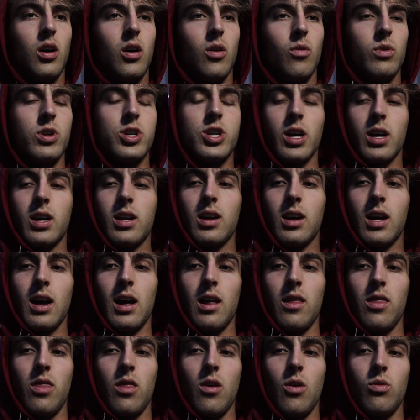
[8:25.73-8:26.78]
Wish I could have
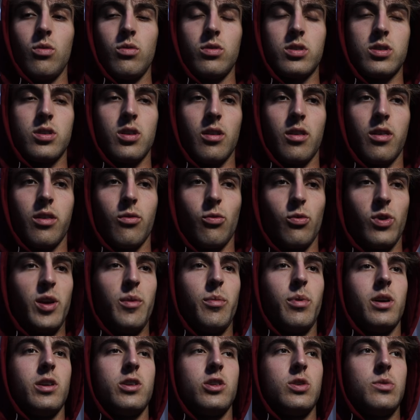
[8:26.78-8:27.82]
gotten those three
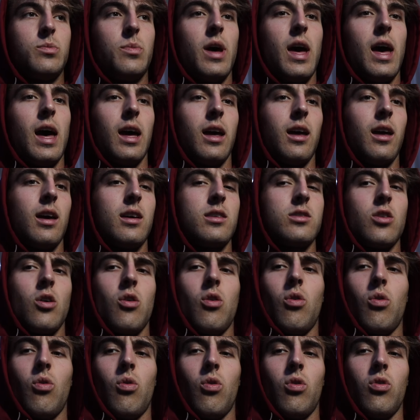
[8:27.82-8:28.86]
pitches back as a
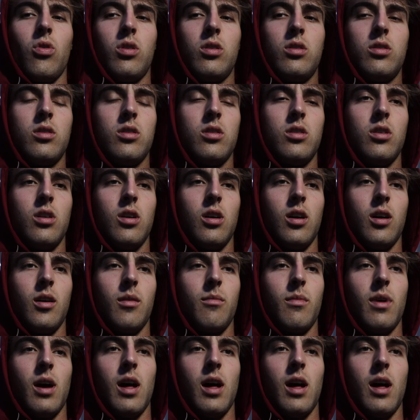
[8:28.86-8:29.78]
whole um,